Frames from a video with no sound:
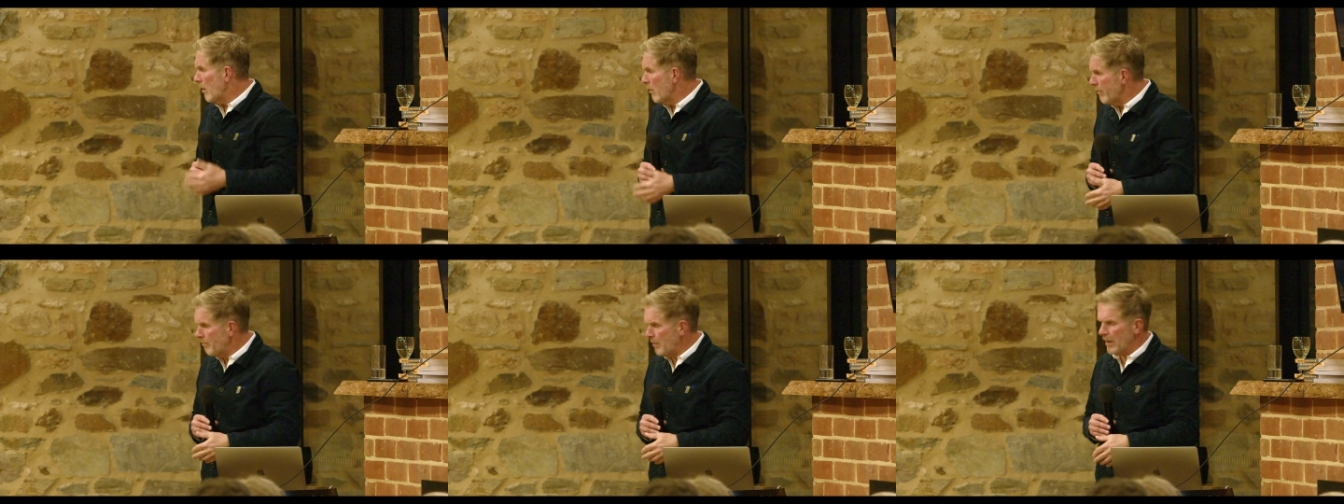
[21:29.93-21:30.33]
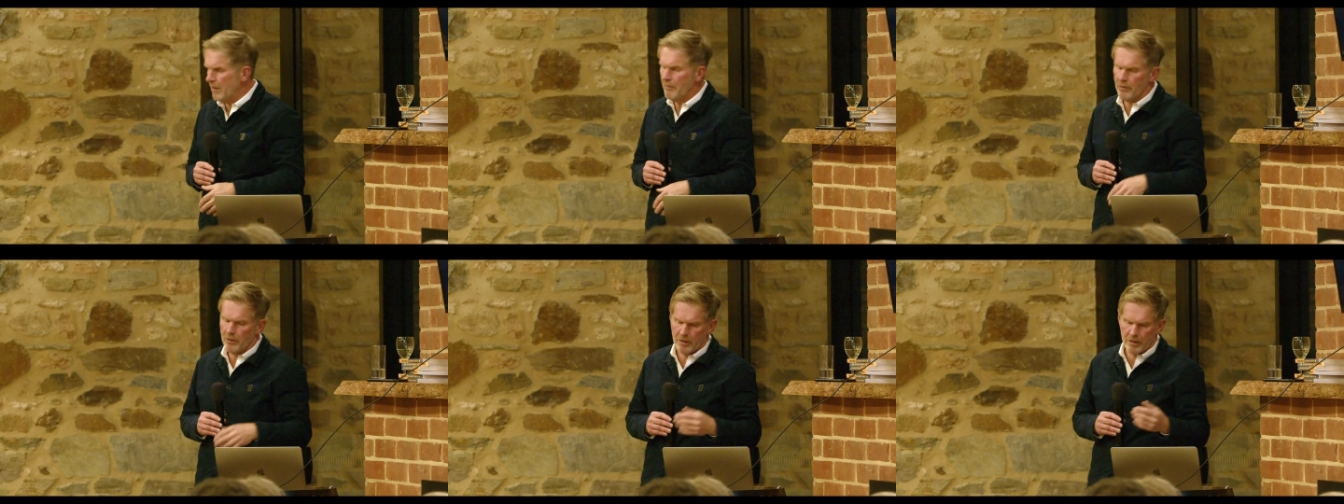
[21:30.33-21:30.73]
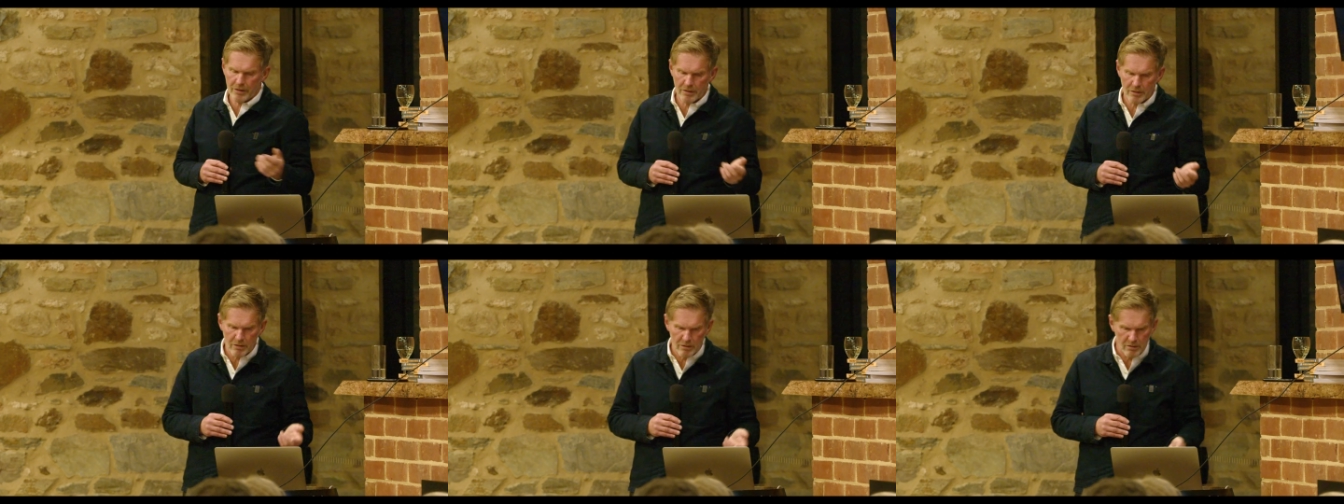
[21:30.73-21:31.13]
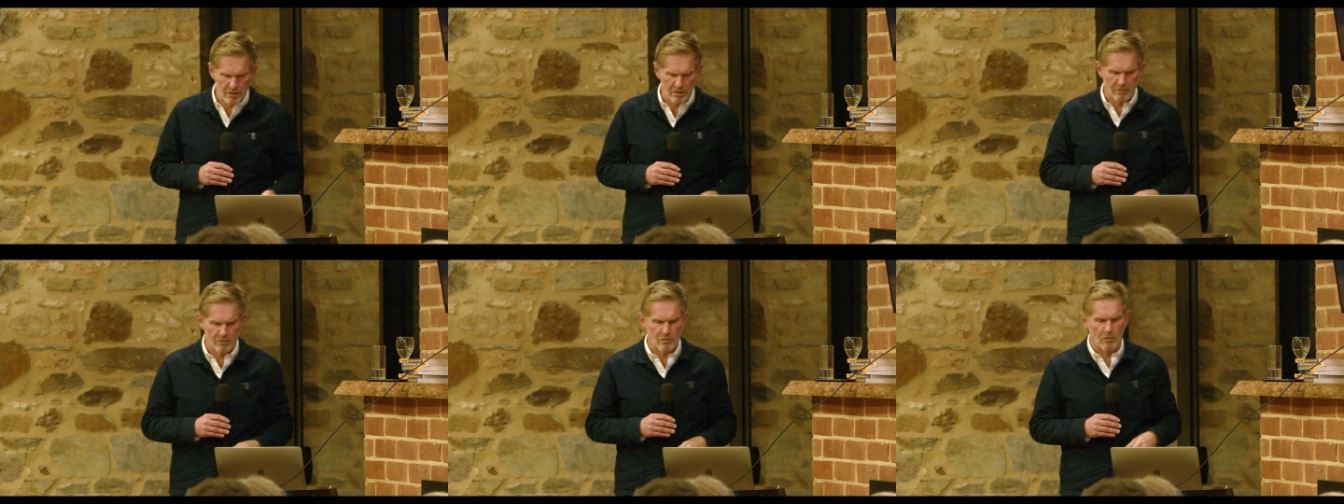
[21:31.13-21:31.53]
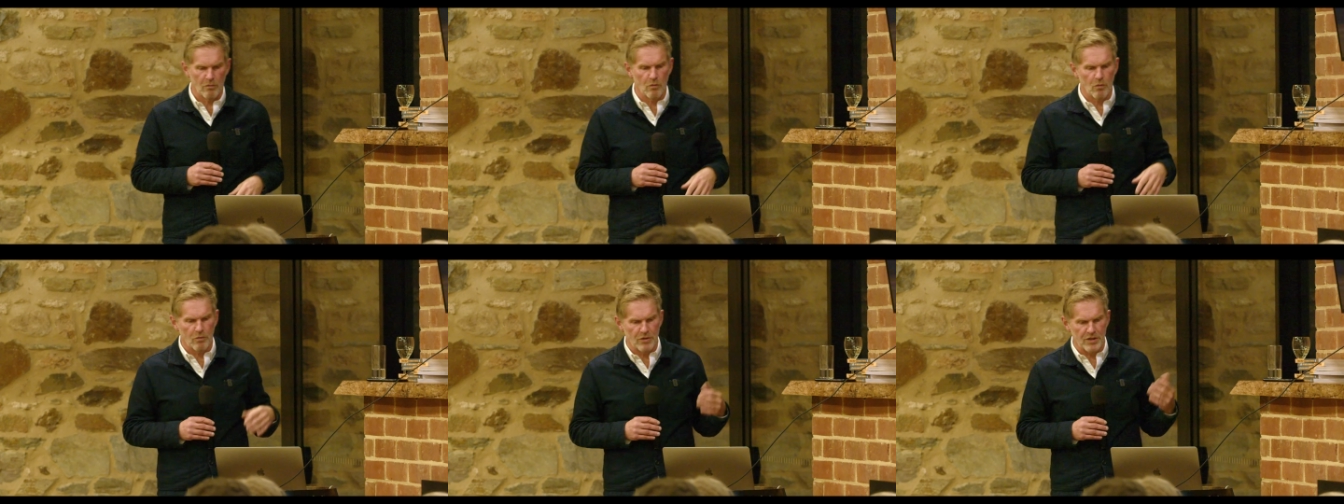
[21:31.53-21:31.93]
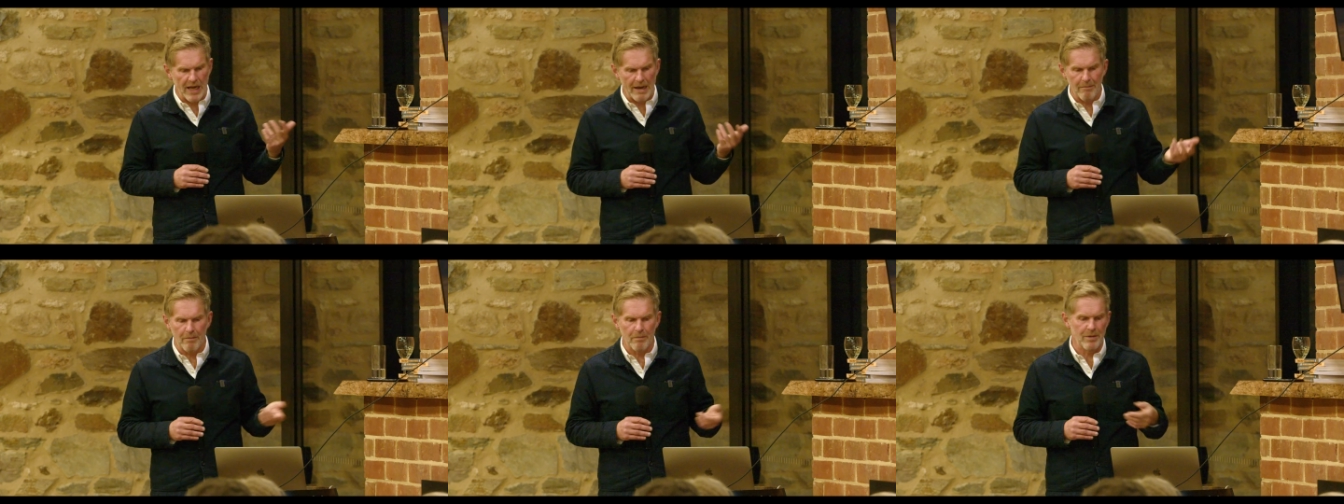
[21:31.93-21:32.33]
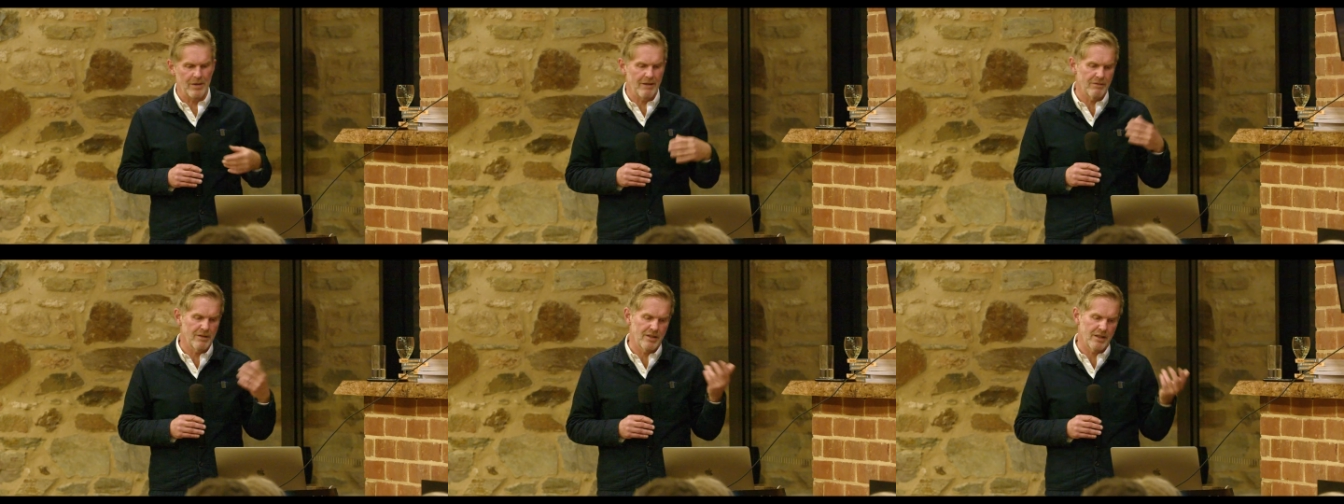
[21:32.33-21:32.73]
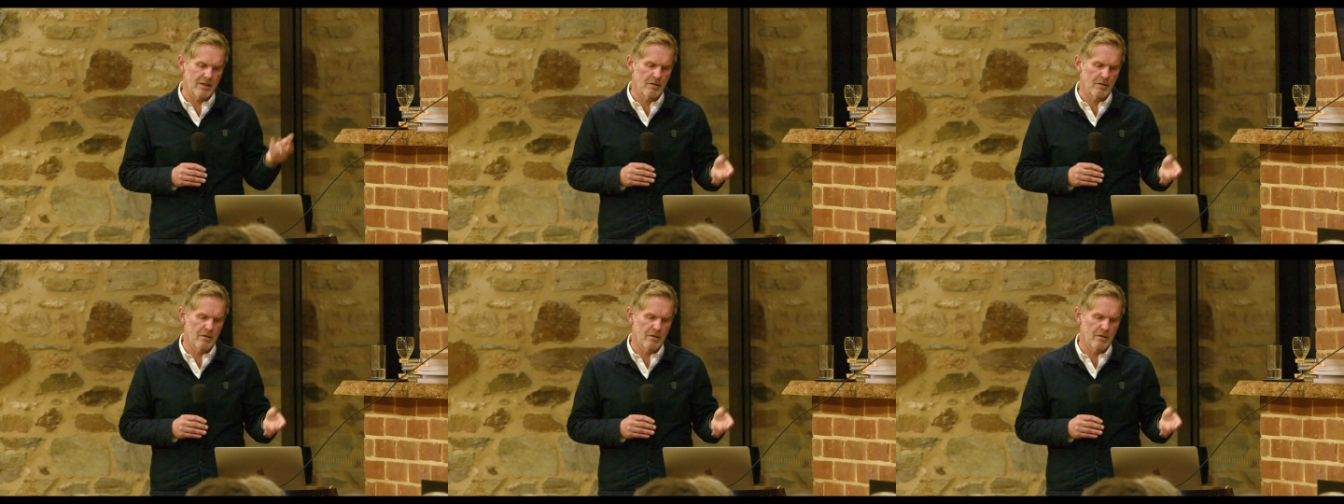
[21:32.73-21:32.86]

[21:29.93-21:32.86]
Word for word: old people and damp and everything.